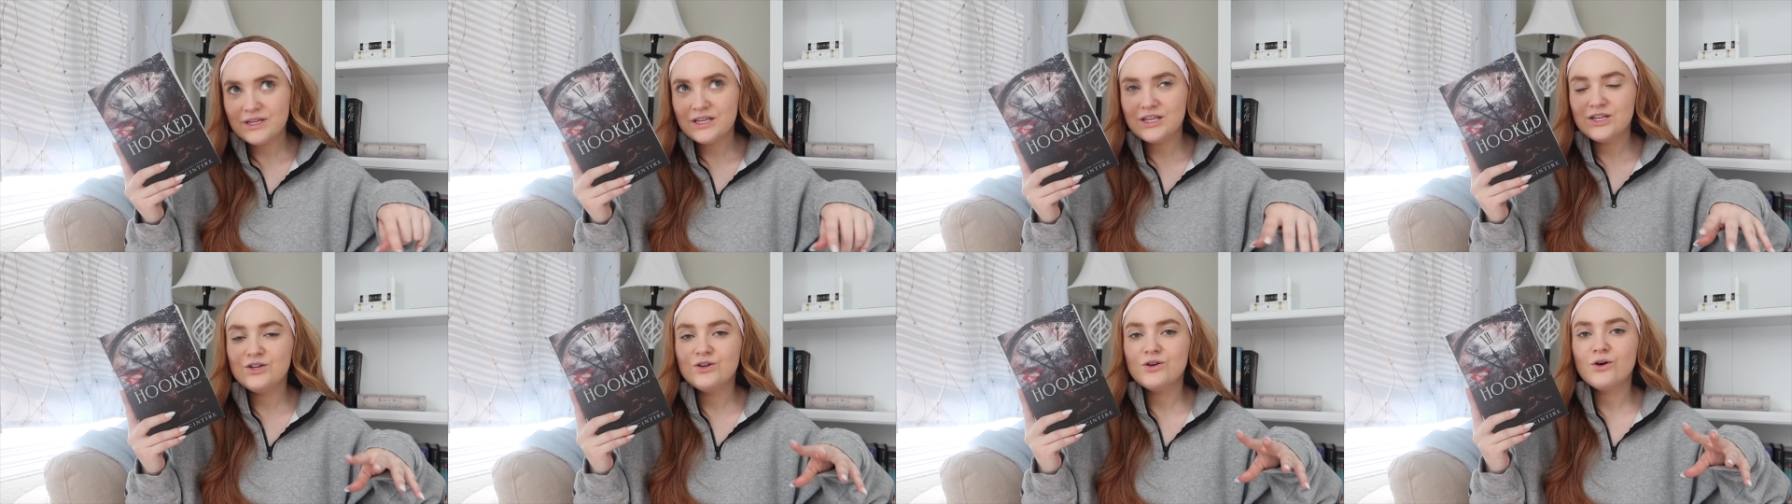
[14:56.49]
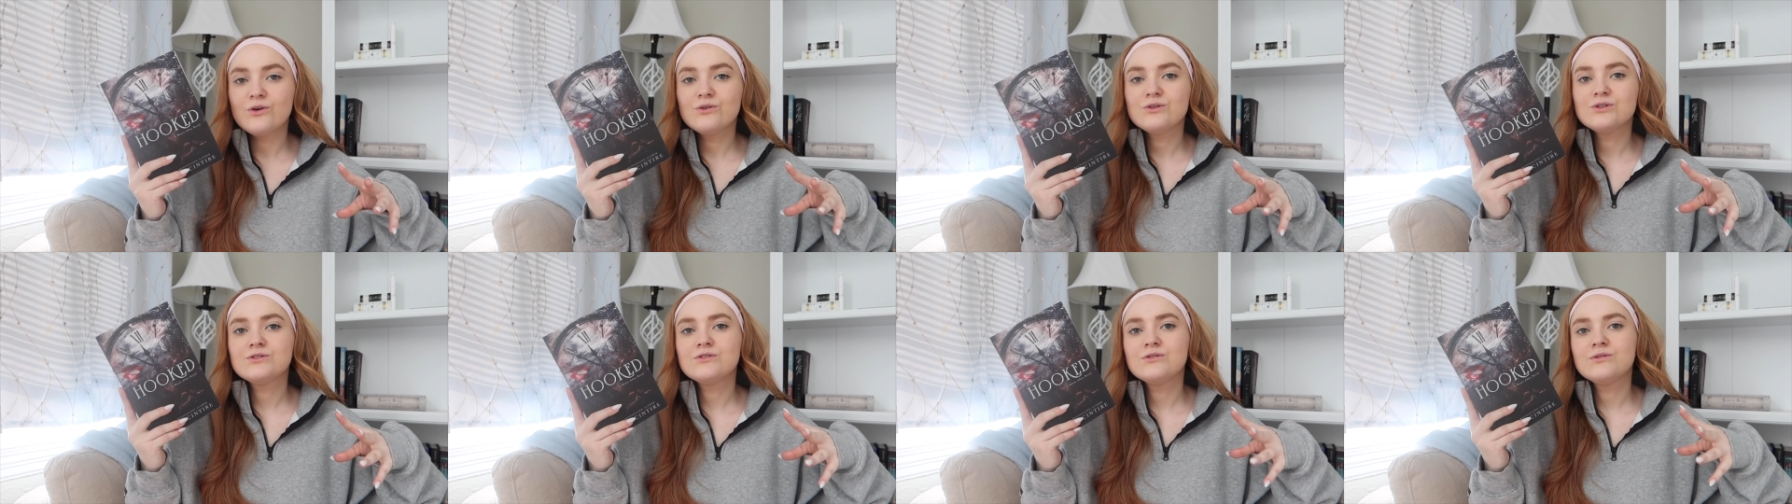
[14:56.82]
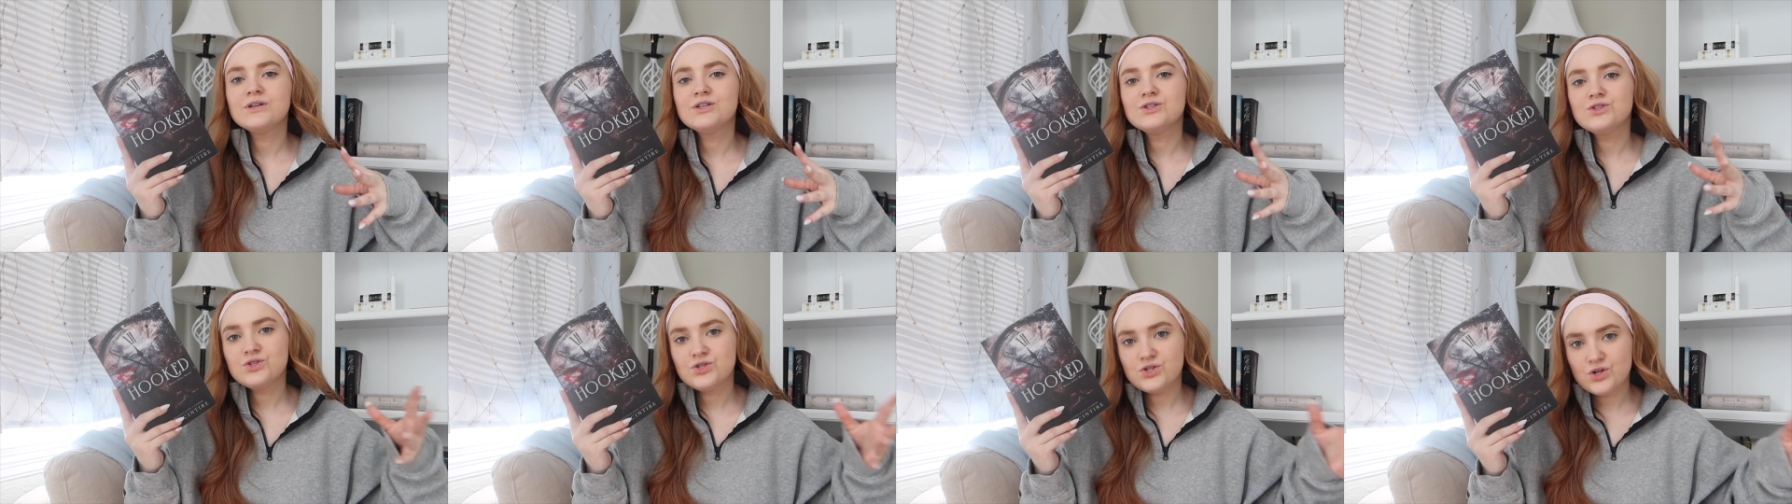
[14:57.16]
he goes through
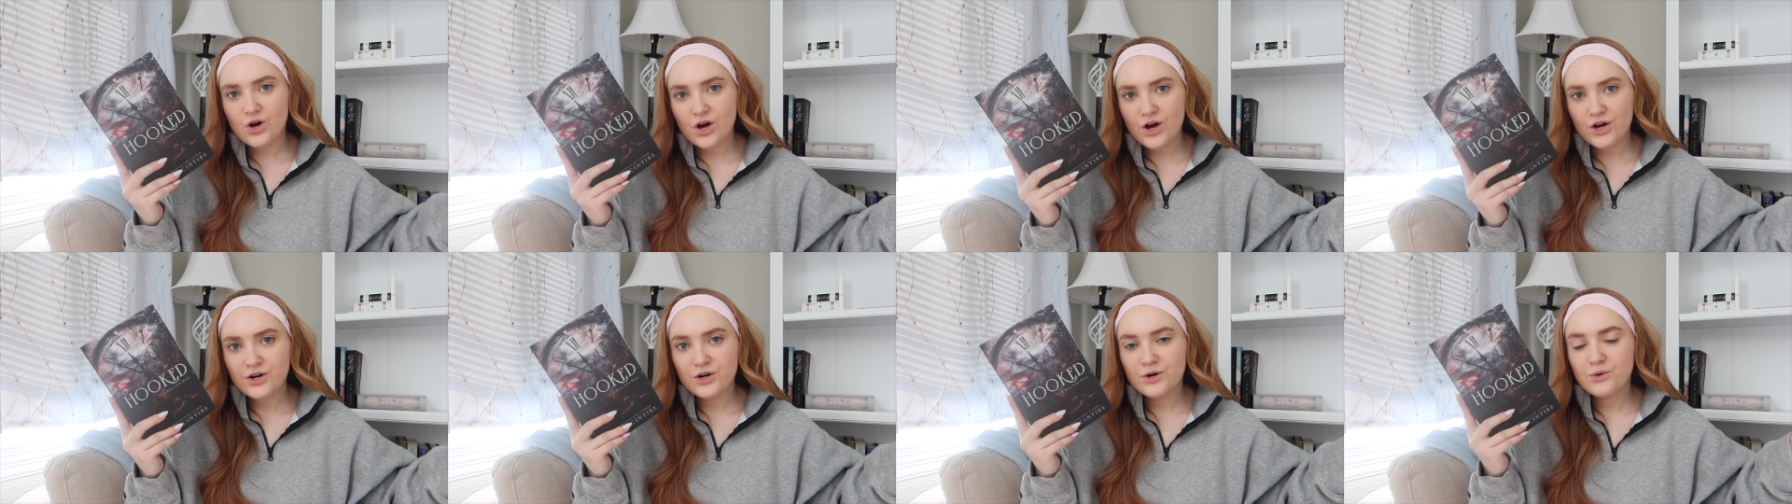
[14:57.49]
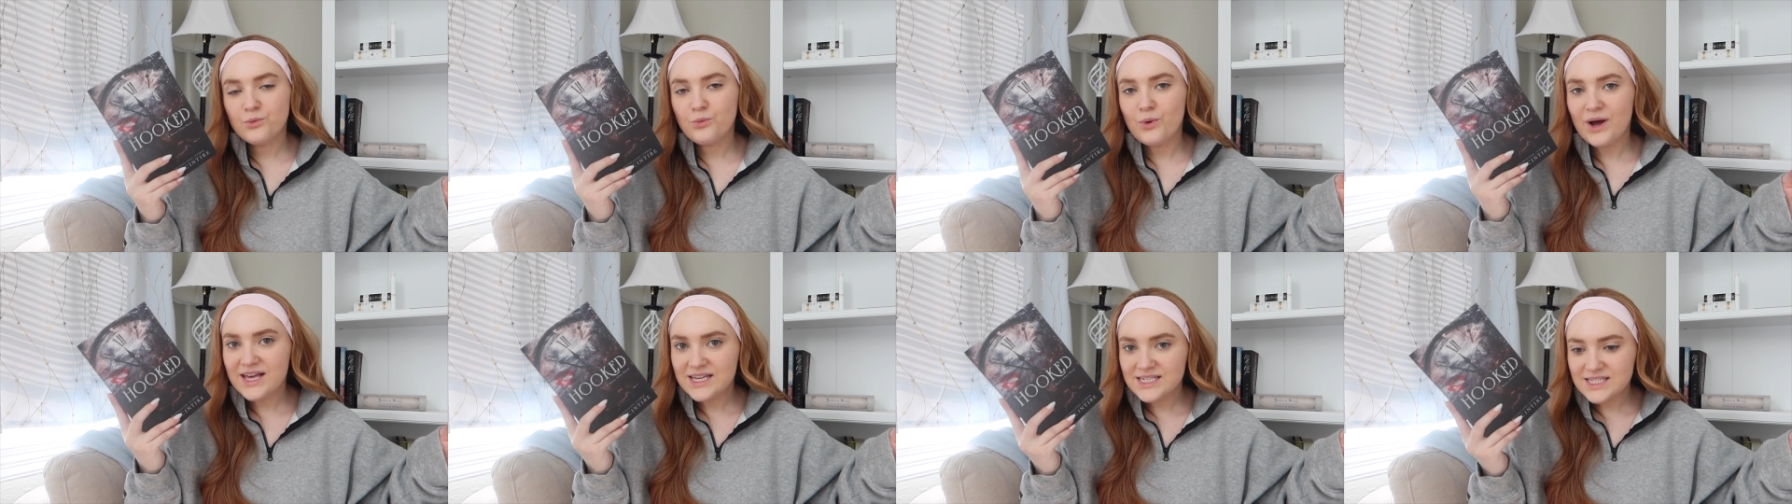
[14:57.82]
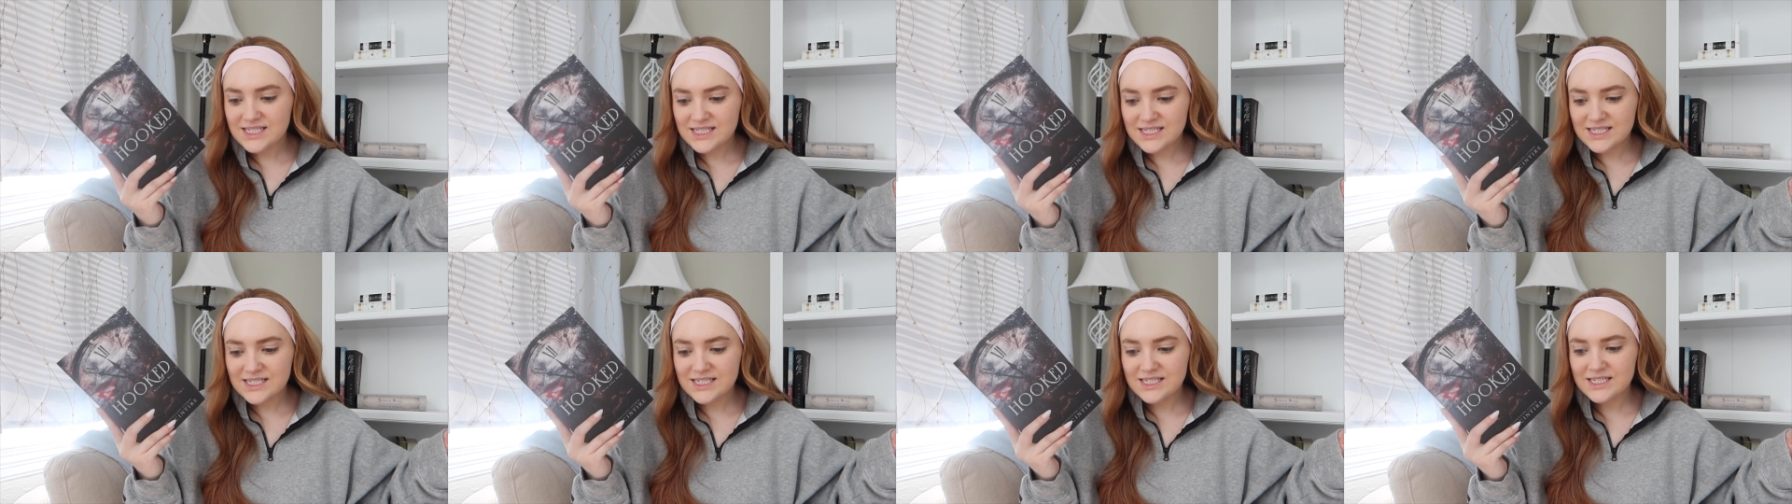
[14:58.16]
his daughter
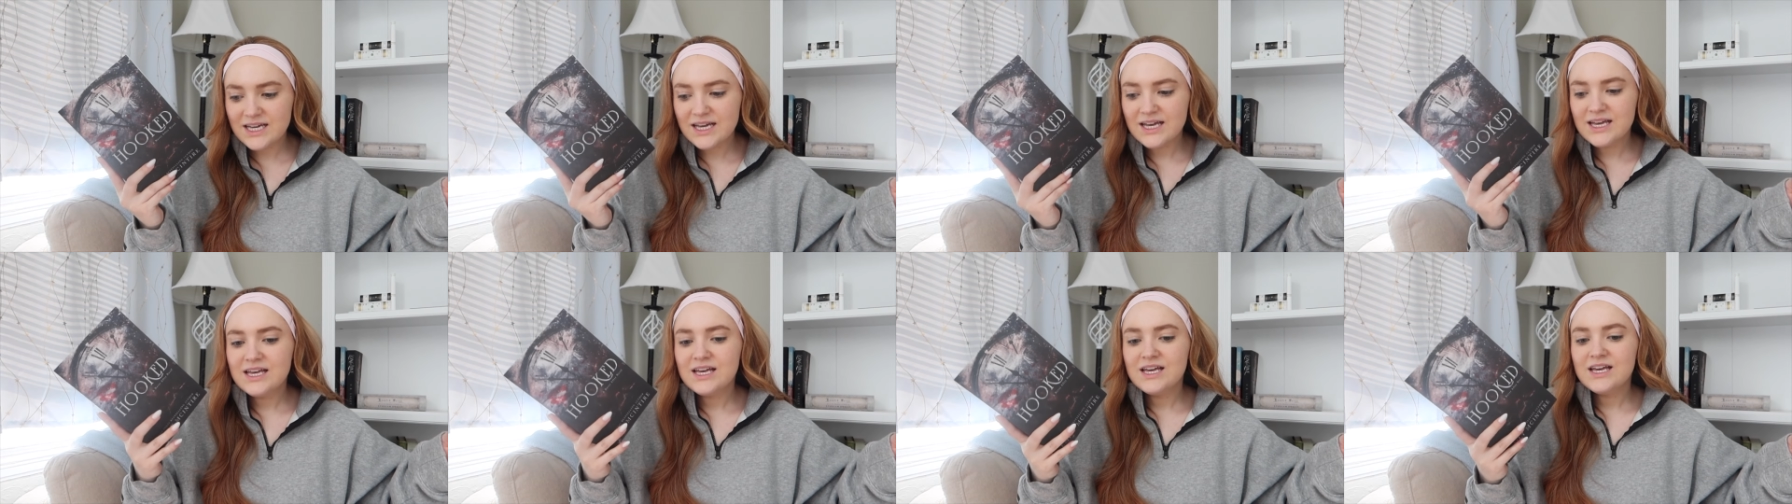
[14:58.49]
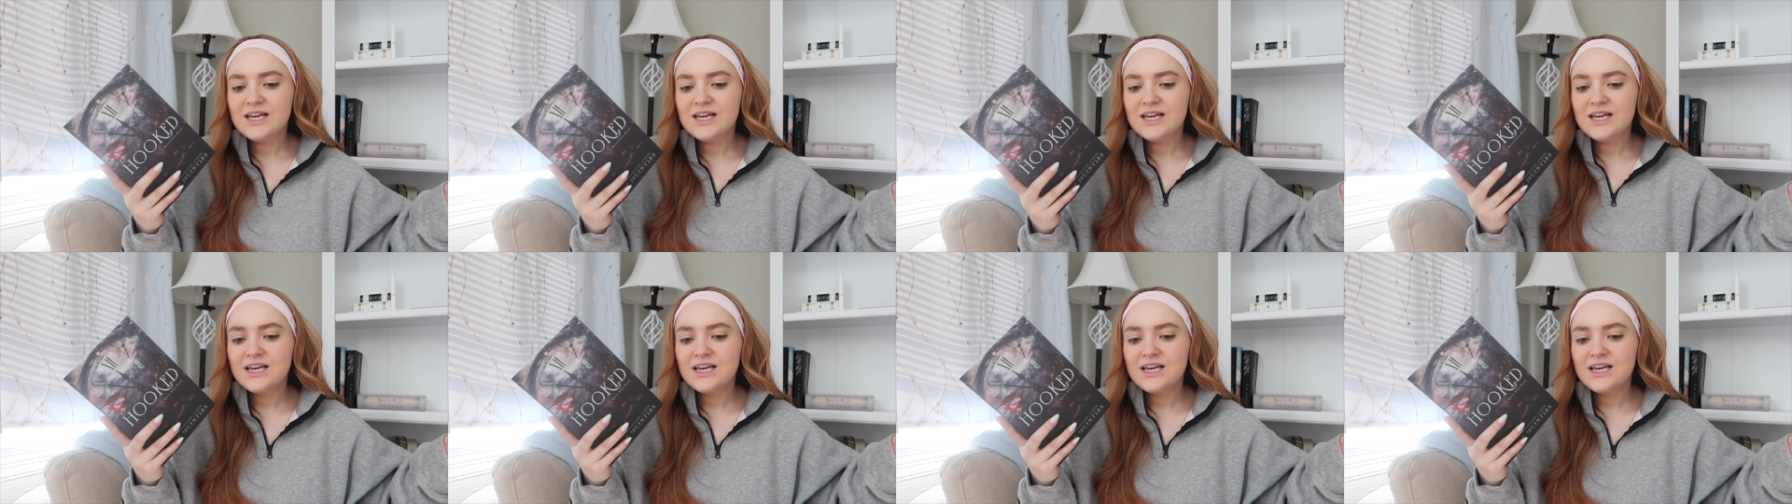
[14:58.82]
Wendy,